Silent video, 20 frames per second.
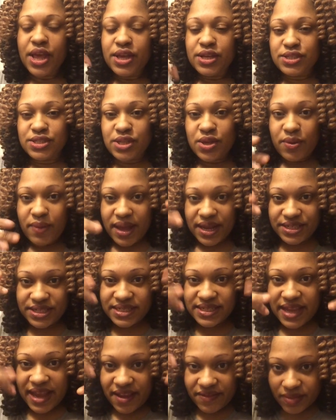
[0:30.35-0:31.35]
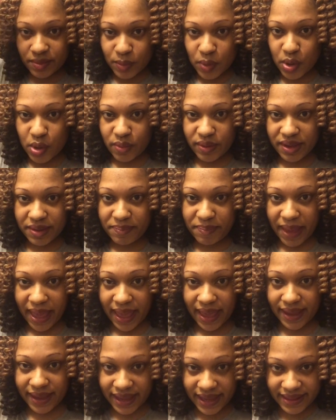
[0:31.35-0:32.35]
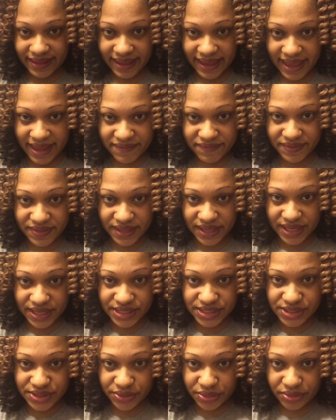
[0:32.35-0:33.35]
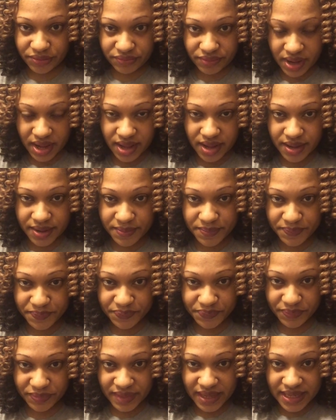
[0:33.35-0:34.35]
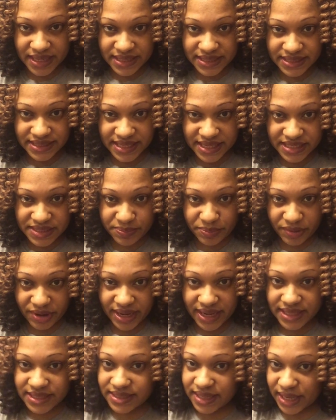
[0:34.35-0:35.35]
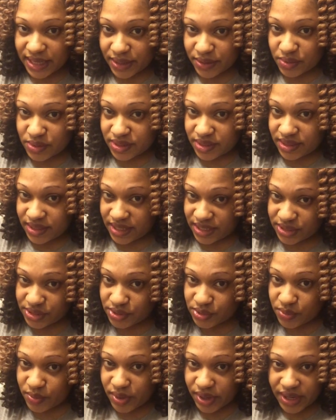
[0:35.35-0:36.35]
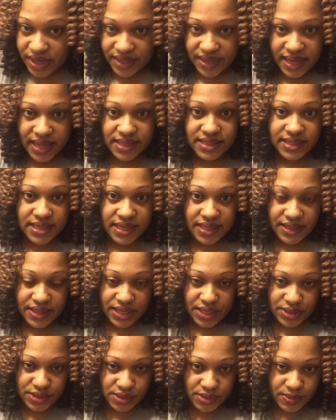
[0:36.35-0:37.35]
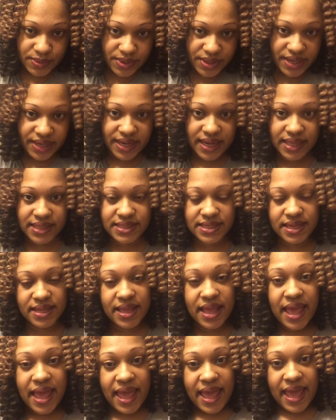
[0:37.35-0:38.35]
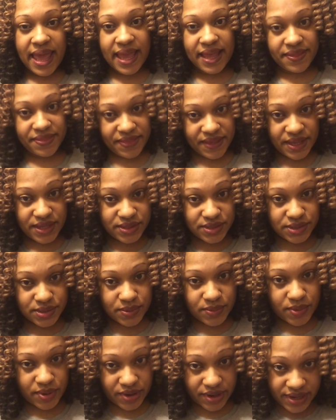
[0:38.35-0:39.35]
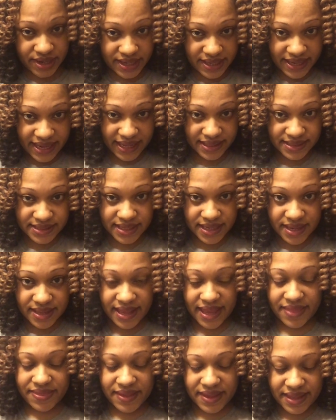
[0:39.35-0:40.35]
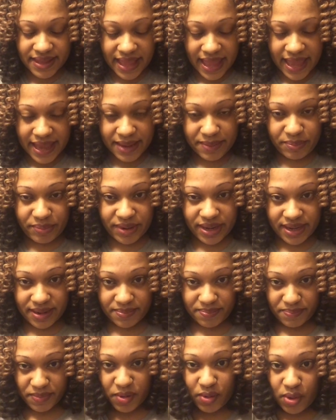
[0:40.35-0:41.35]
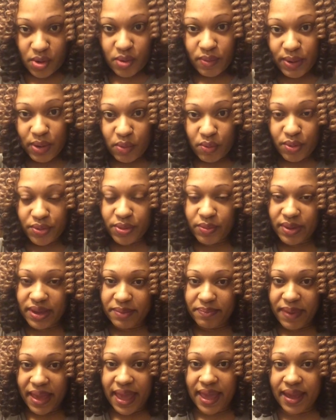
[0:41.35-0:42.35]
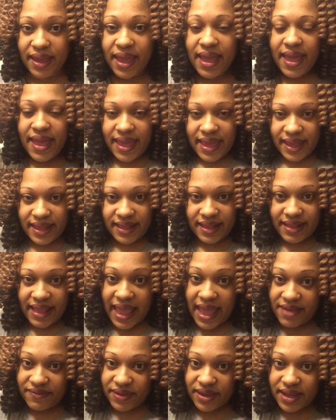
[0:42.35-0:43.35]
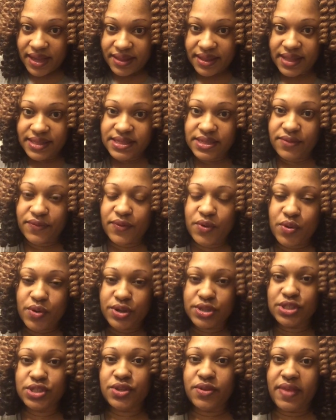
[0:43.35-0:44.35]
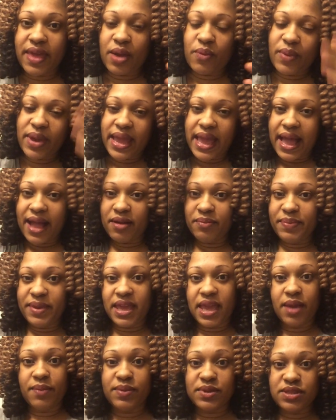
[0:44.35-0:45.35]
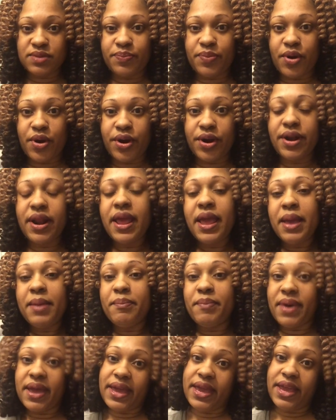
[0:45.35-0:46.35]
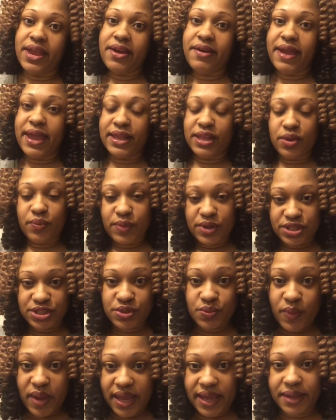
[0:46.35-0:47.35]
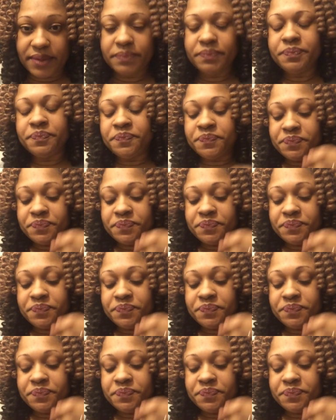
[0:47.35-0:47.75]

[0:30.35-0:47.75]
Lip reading: So I just have them going back, and I have these 6 braids. Like these 2 are connected, these 2 are connected, and these 2 are connected, and then I braid it going all the way back, and then have it connected, of course, so that way I'll be able to part my hair any which way.